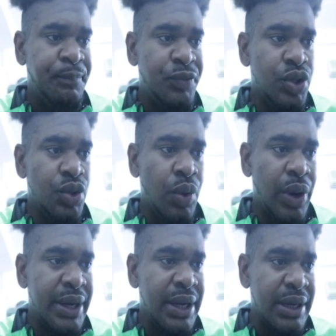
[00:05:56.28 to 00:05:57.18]
you know,
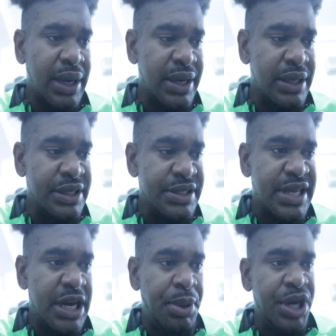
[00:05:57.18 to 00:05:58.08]
and had a little
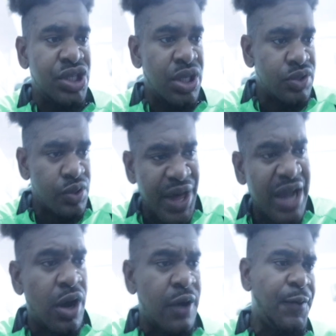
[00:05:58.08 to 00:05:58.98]
celebration. So
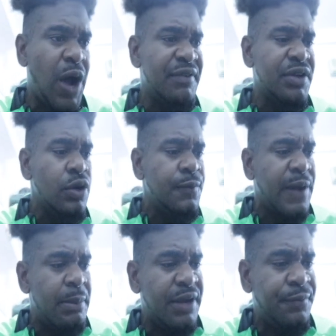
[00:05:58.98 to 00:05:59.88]
thank God for having good
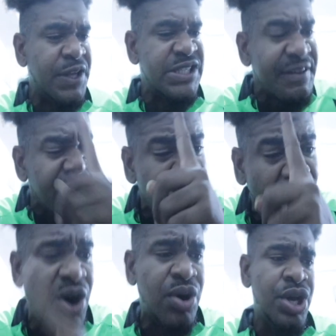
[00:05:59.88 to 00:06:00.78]
family and friends, even
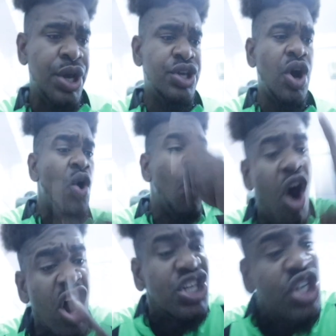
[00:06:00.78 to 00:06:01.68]
though your
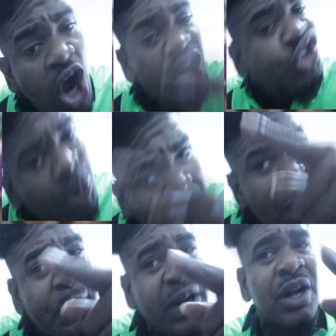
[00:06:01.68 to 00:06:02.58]
own country
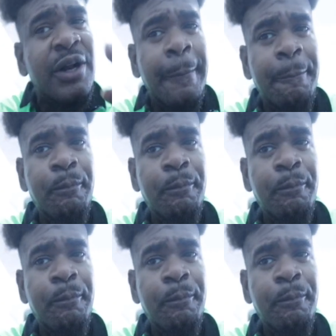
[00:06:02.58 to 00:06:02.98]
people